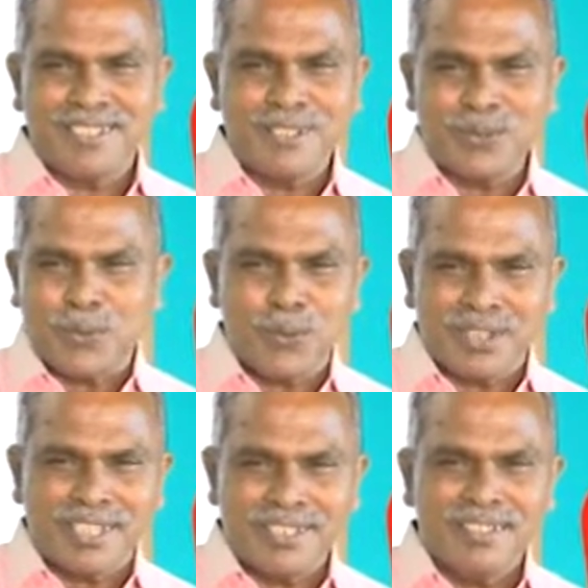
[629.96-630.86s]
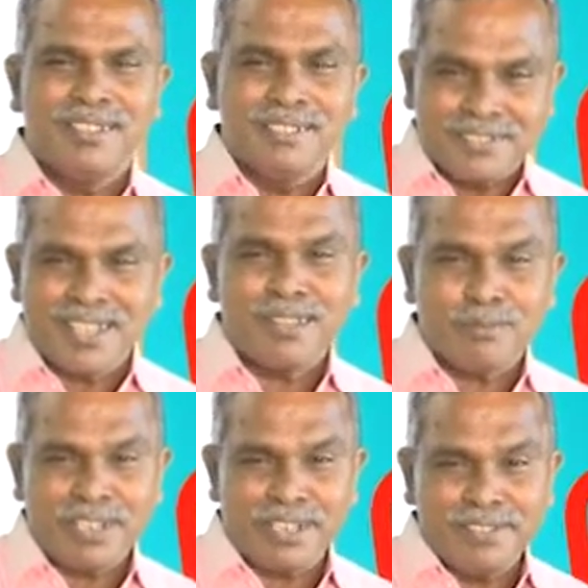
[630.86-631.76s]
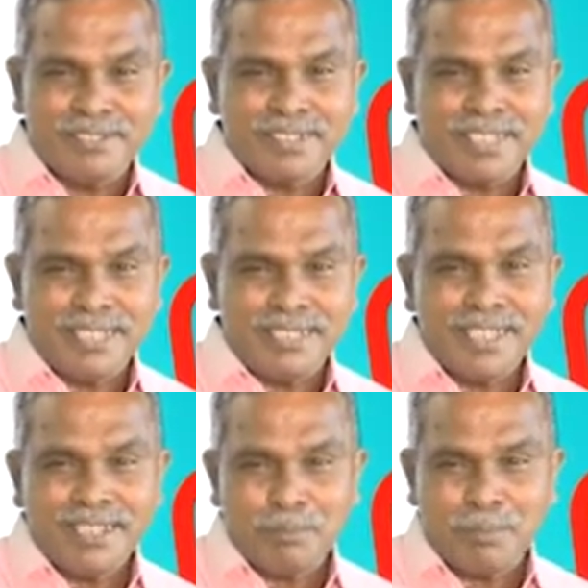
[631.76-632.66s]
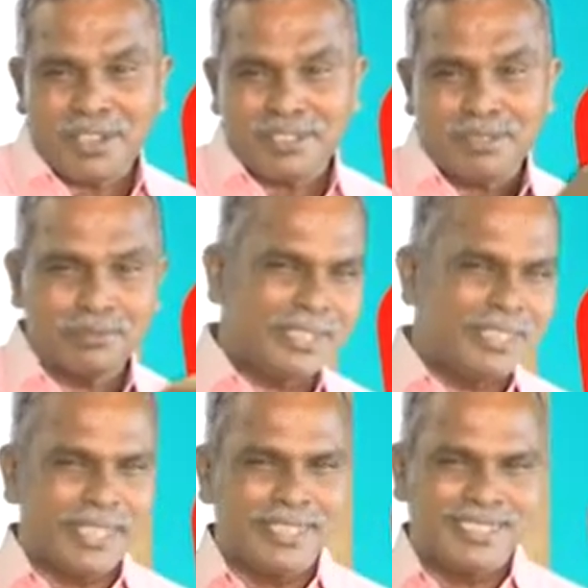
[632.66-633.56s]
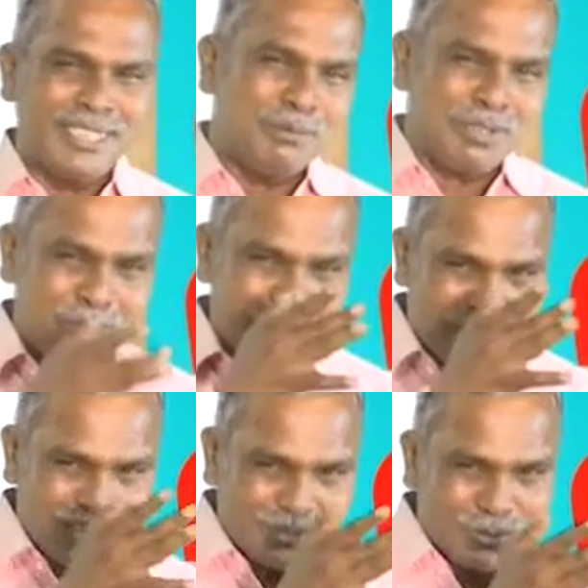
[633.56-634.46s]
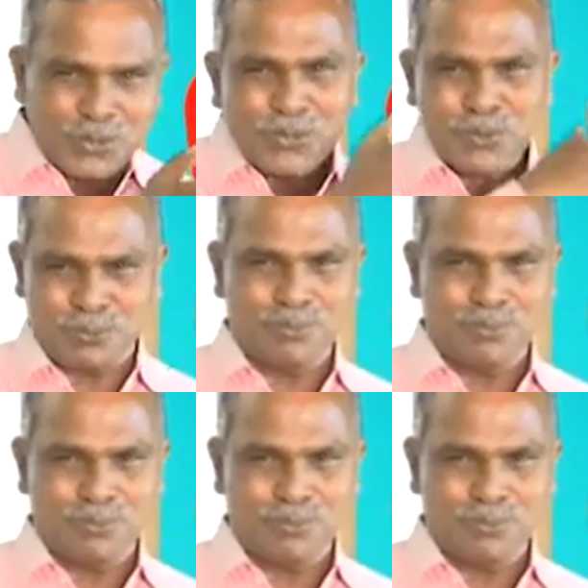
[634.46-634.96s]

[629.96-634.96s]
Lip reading: told that, sir, we can see the path of the light. Even you are also true.